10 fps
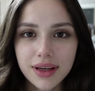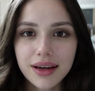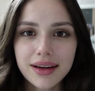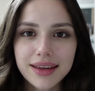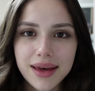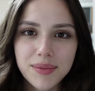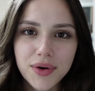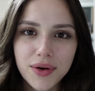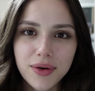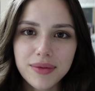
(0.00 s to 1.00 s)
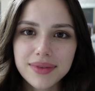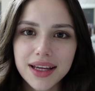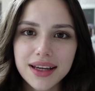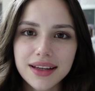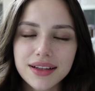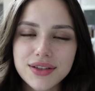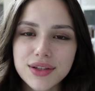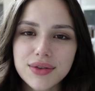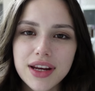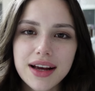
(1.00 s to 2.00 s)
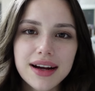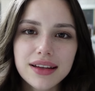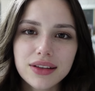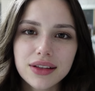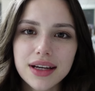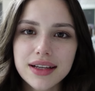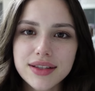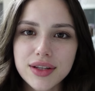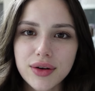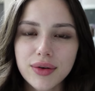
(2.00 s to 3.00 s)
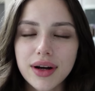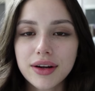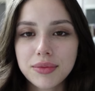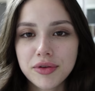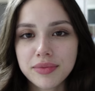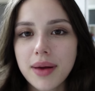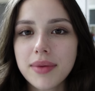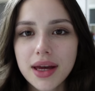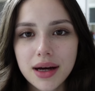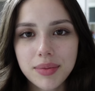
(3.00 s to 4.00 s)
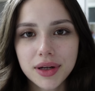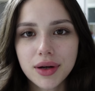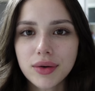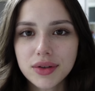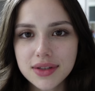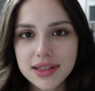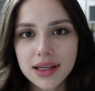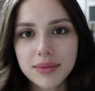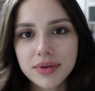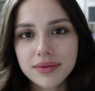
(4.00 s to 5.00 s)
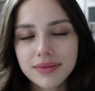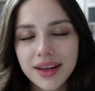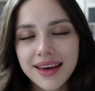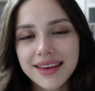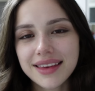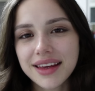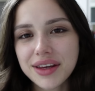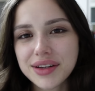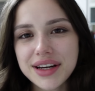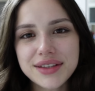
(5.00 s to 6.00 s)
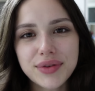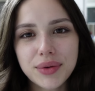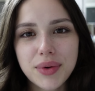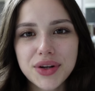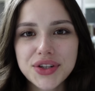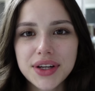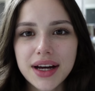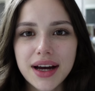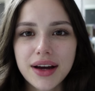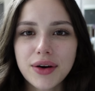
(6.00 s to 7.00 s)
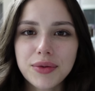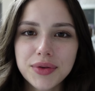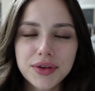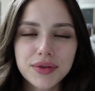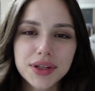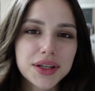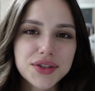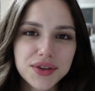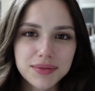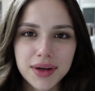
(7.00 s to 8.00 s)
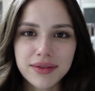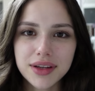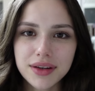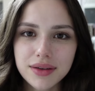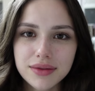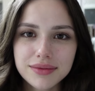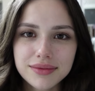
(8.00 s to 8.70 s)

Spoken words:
I came home and it's already kind of late, so I'll remove my makeup and go to sleep. Thank you guys for watching. I hope you really enjoyed my video.